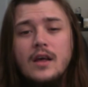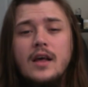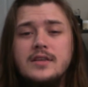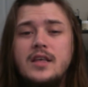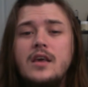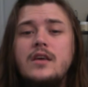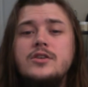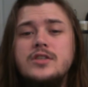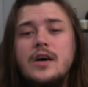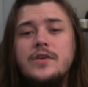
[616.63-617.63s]
As they
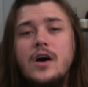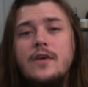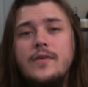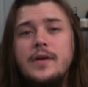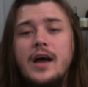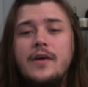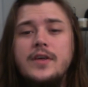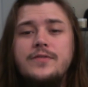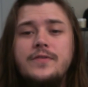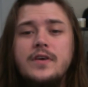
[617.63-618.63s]
each sound off on how
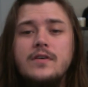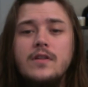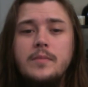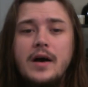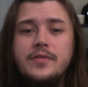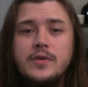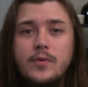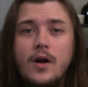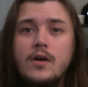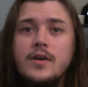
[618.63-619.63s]
they feel about the
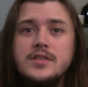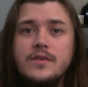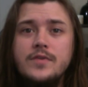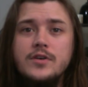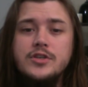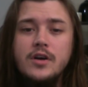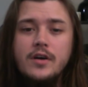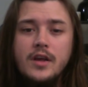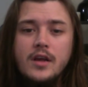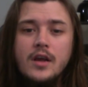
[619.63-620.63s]
progress of their
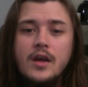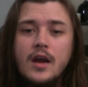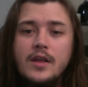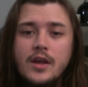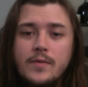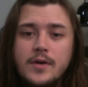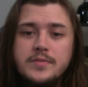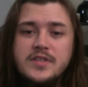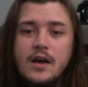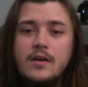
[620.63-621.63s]
journey, and they rib
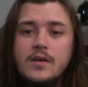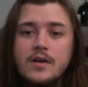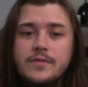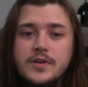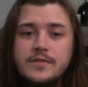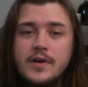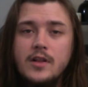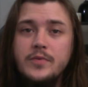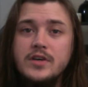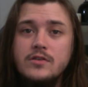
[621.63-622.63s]
Sayoka for
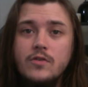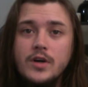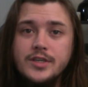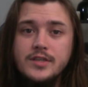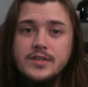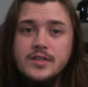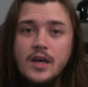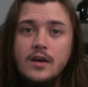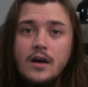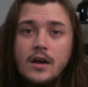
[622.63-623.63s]
developing a crush on
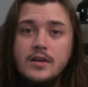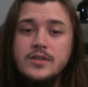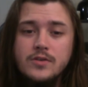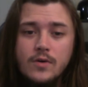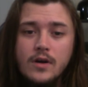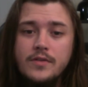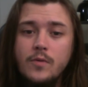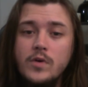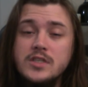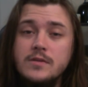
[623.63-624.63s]
Kisora, the
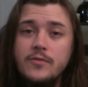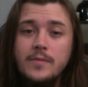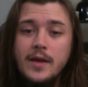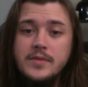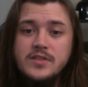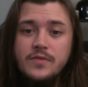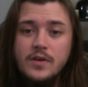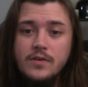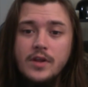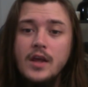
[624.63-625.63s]
wisdom from Emmons
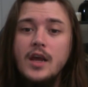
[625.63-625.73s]
Field,